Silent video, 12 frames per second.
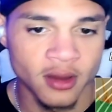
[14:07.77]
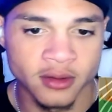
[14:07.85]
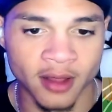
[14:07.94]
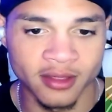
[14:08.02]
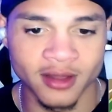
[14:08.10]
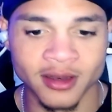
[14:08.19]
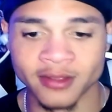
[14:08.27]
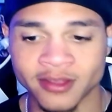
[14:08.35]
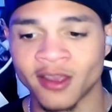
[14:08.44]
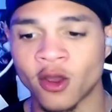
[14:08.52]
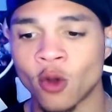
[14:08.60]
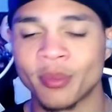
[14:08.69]
Nothing,
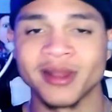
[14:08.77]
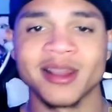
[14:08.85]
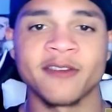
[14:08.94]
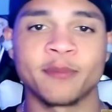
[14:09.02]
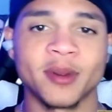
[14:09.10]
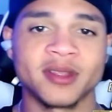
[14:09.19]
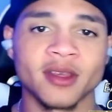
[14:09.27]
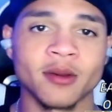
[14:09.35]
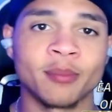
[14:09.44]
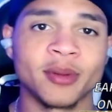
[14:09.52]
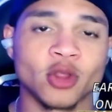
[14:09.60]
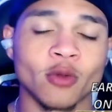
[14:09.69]
nothing gonna be left but
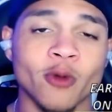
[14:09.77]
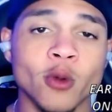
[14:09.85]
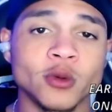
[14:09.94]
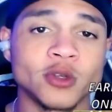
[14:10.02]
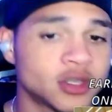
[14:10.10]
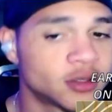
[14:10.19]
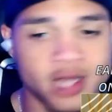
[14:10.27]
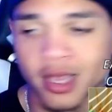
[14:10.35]
the but the roach.